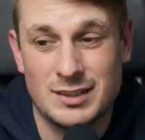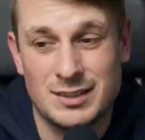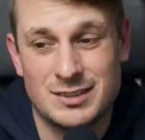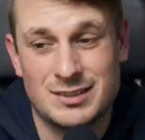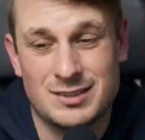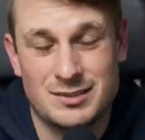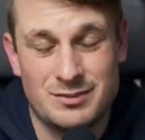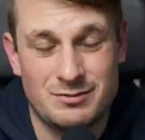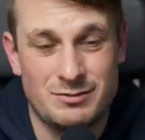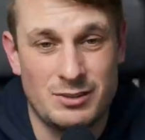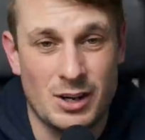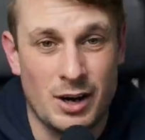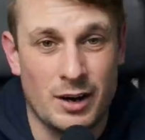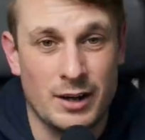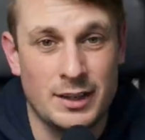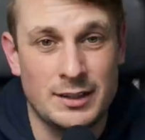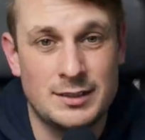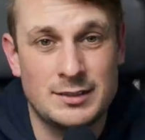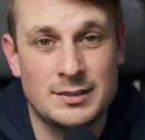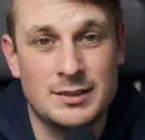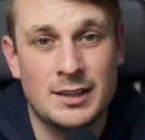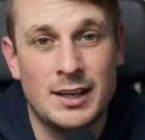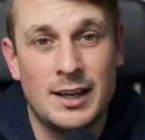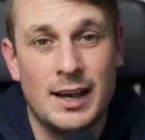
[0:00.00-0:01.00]
it's
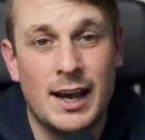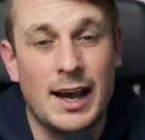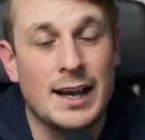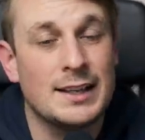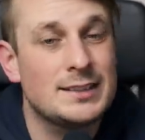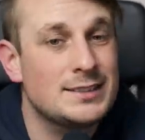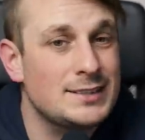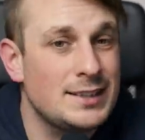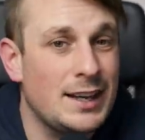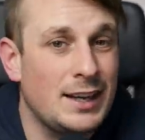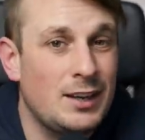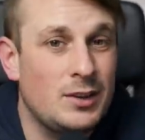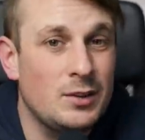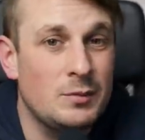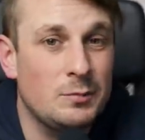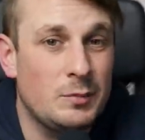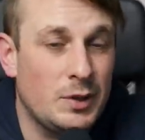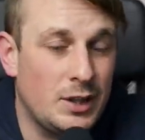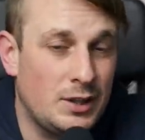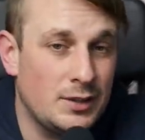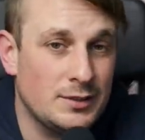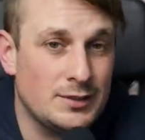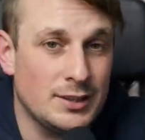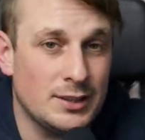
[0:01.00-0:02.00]
nice, and second
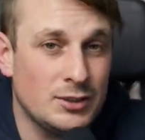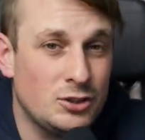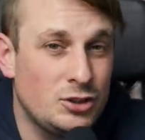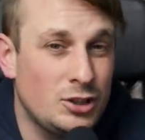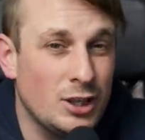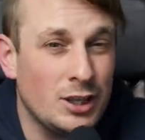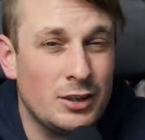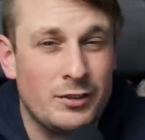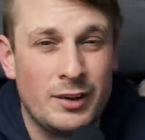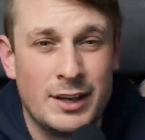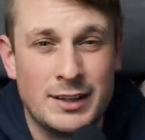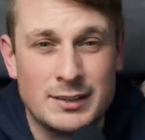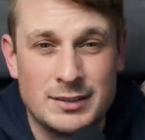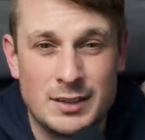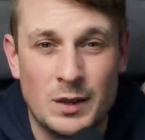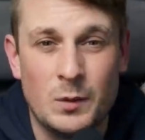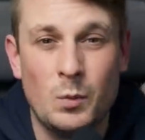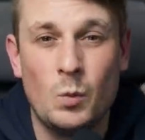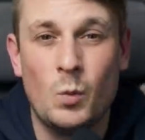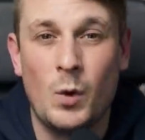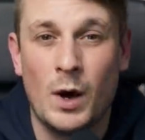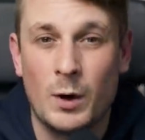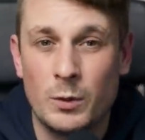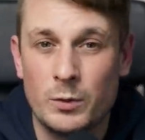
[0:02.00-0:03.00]
because it generates a
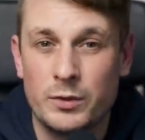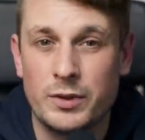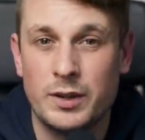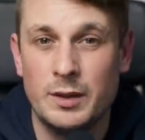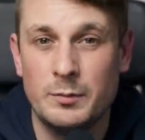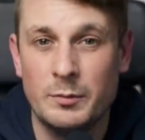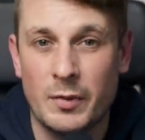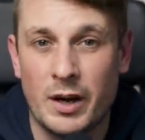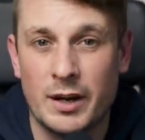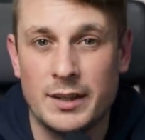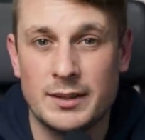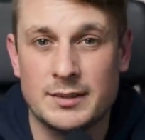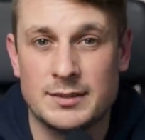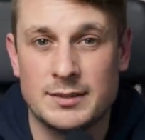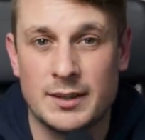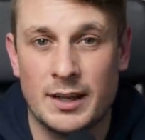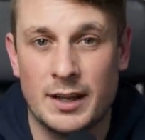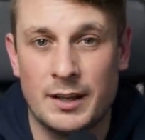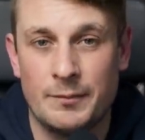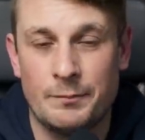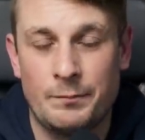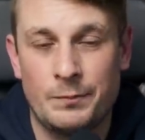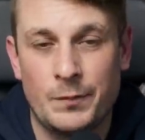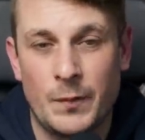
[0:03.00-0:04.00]
wealthy
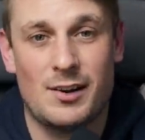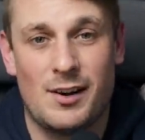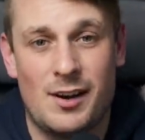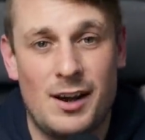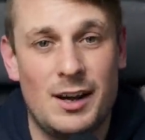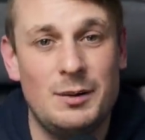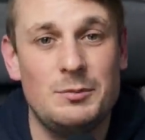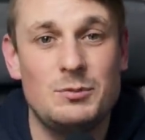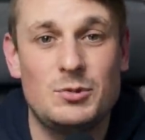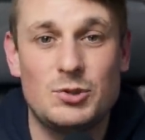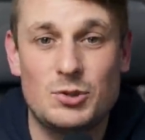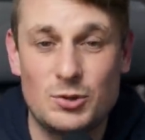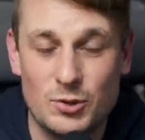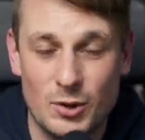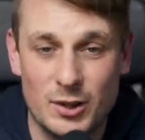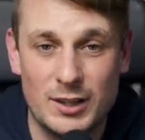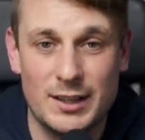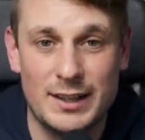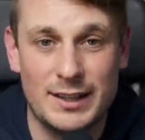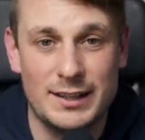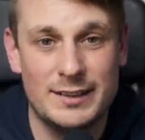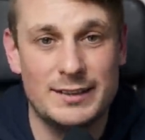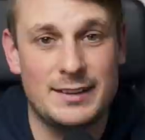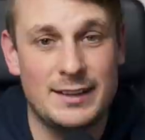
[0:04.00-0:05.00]
mindset. I'm
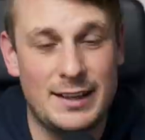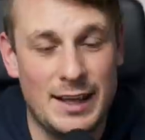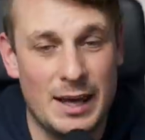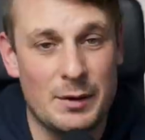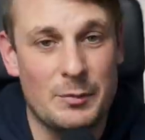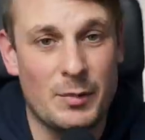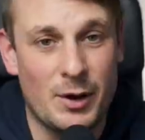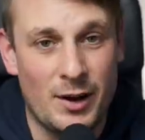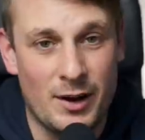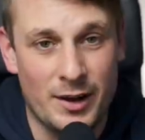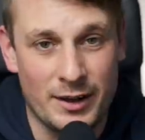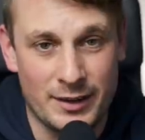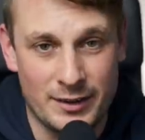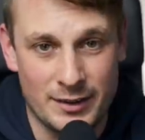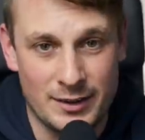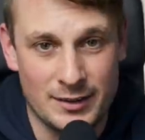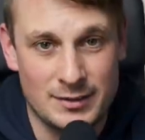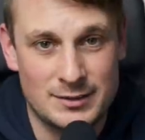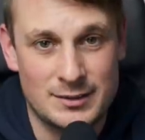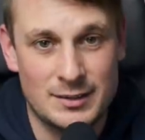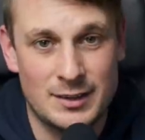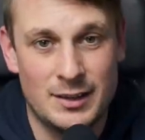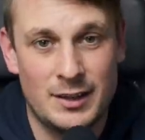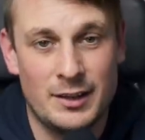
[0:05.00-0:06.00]
struggling to get behind
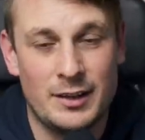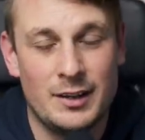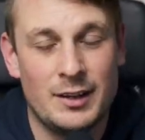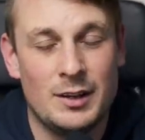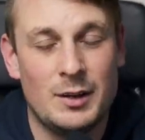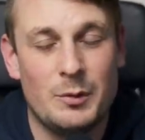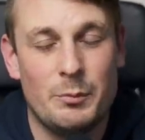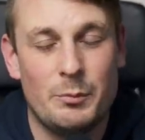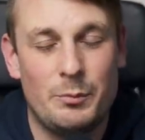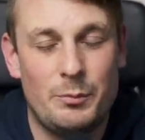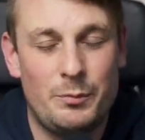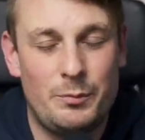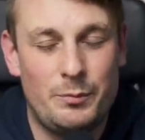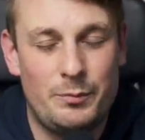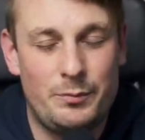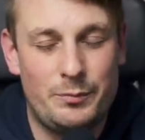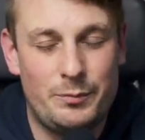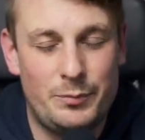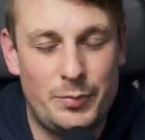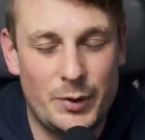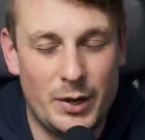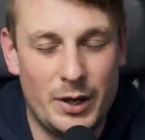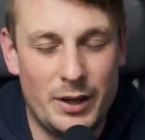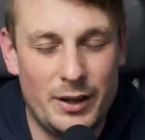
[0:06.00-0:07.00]
this.
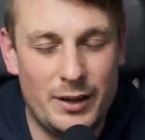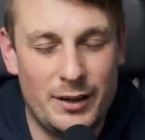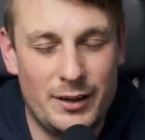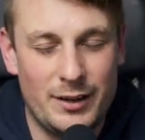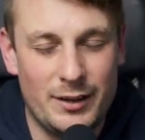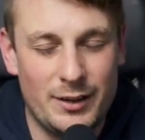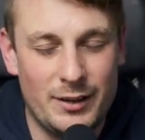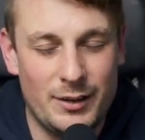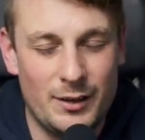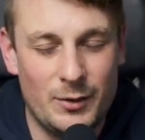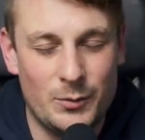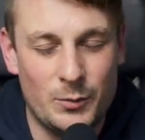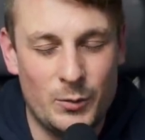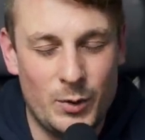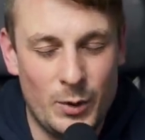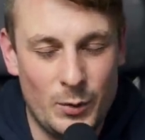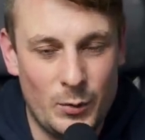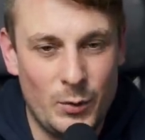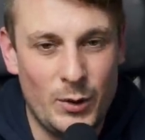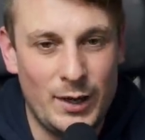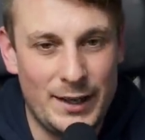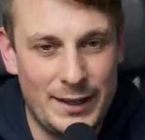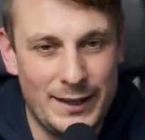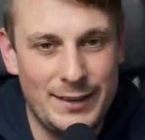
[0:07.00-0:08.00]
But we're
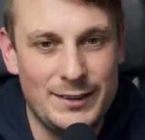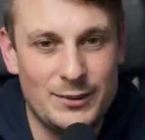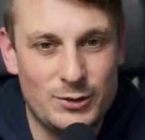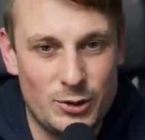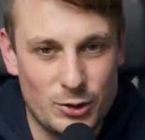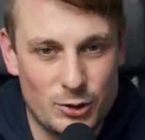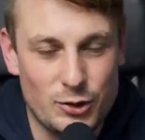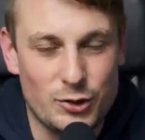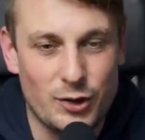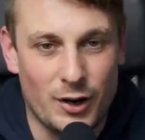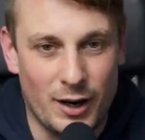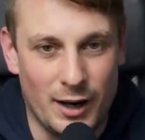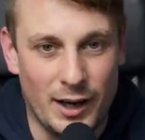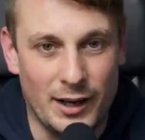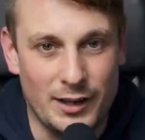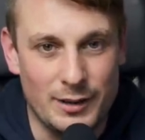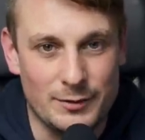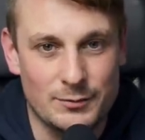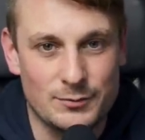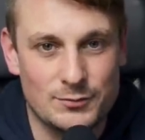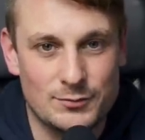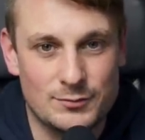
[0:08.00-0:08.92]
willing to try.